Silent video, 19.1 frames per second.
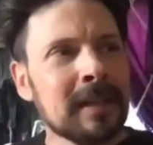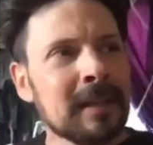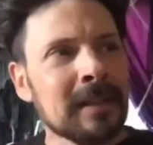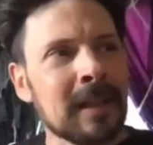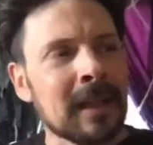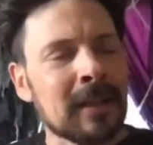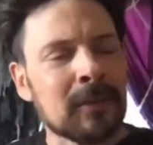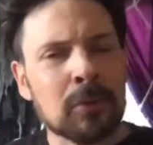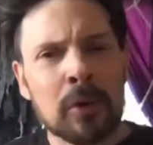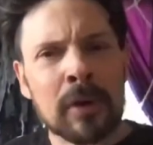
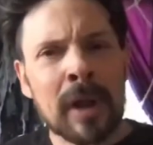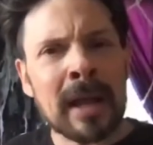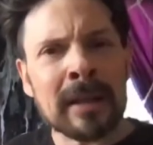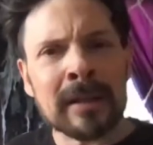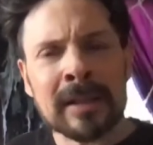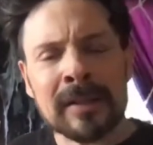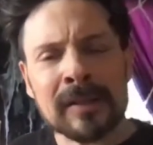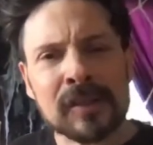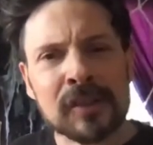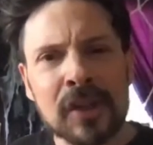Rhode
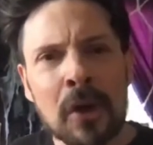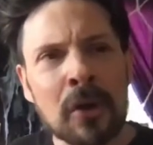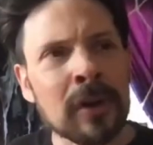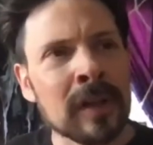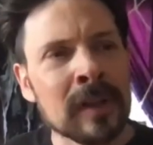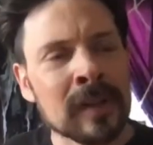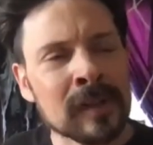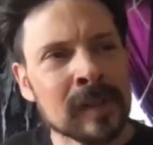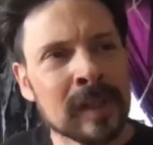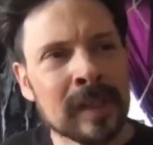Island
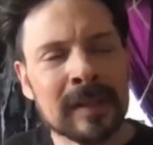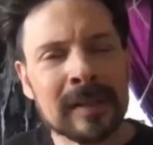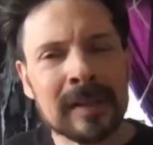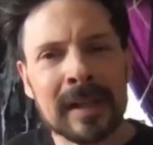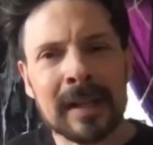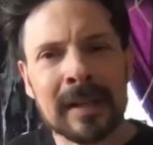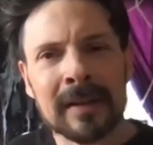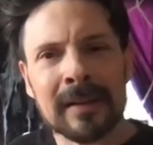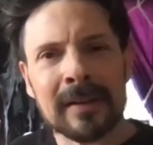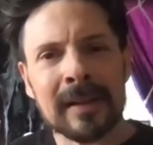sodas
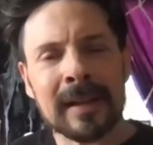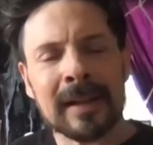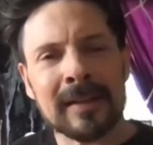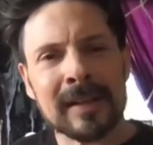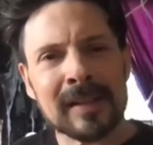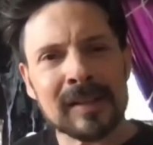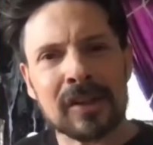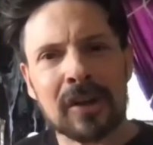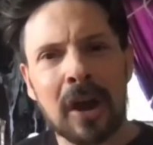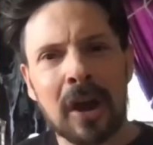and
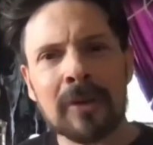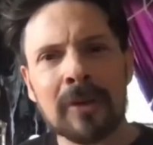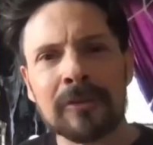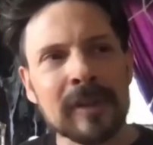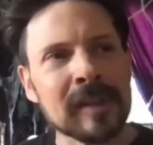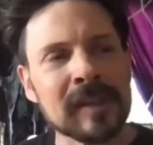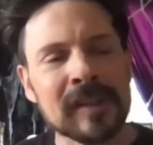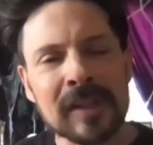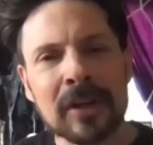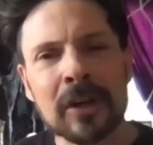these coffee
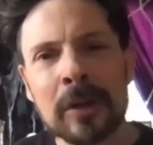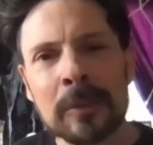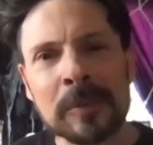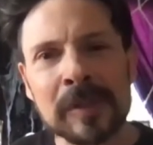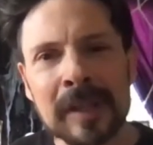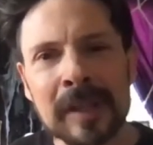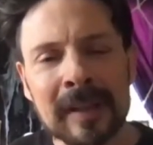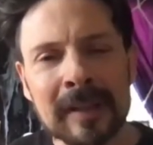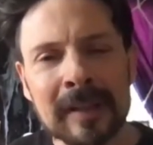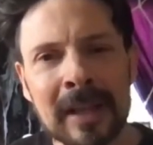syrups
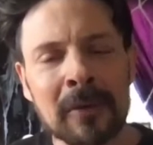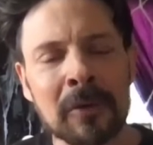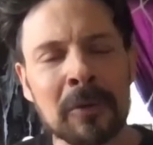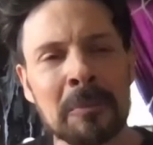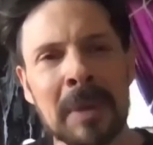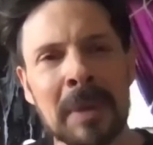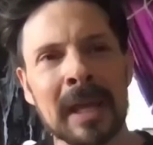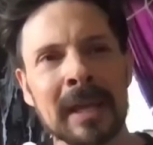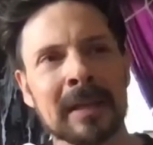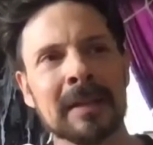that they would
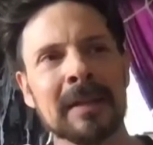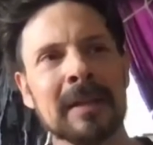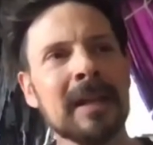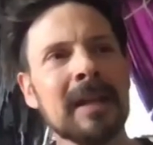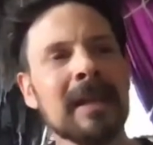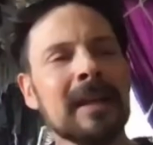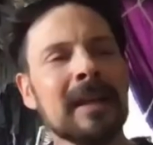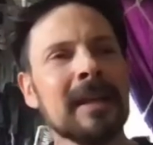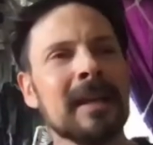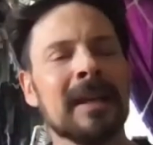make,
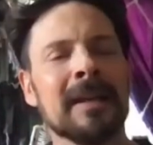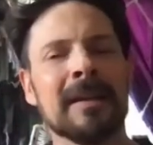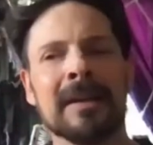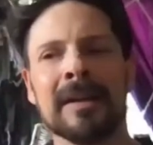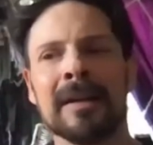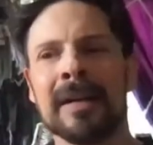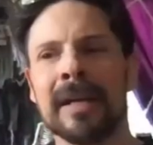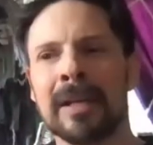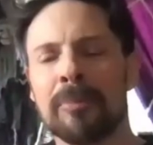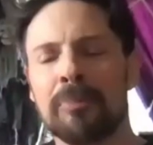
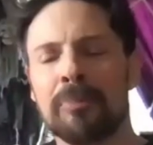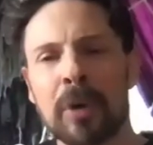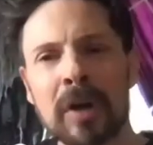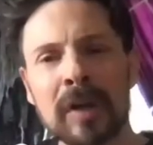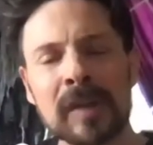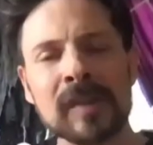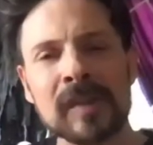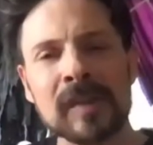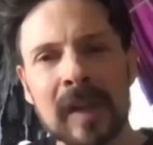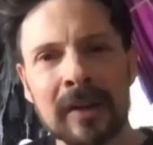and
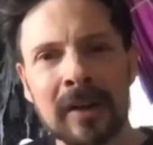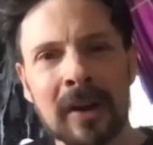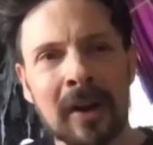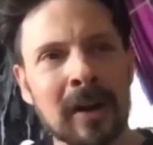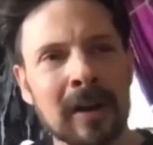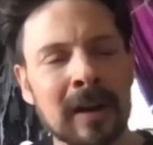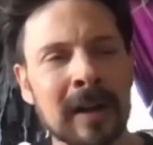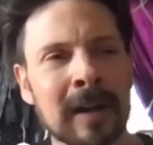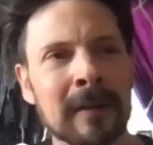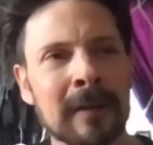books on
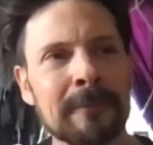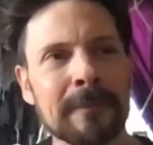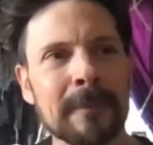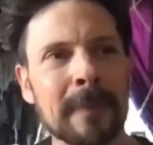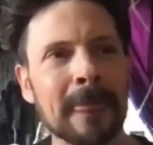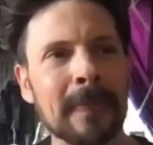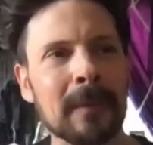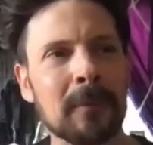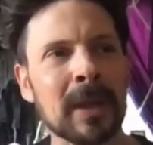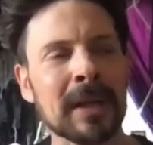our,
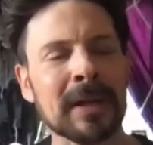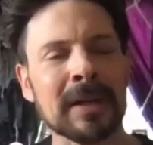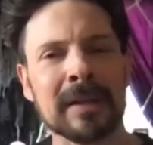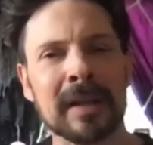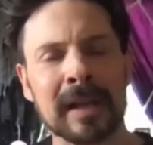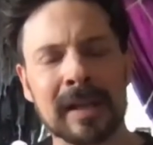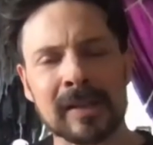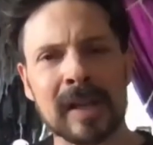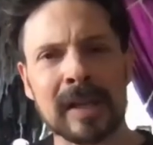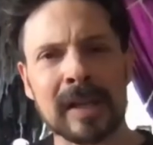we had a
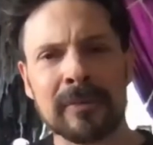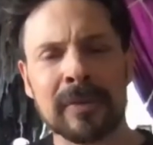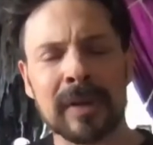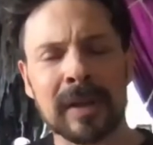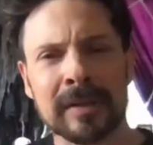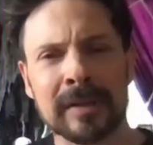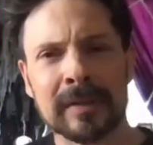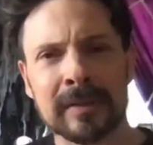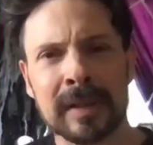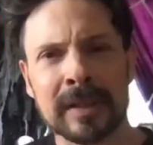kind of a
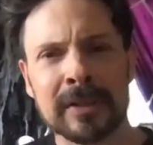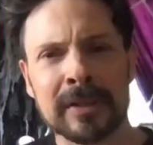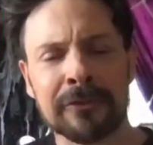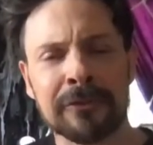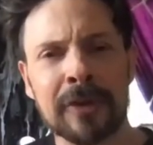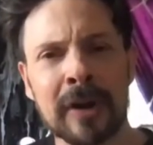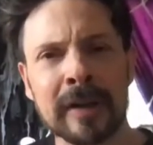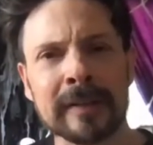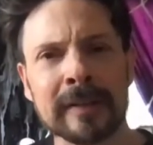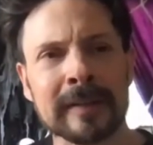defunct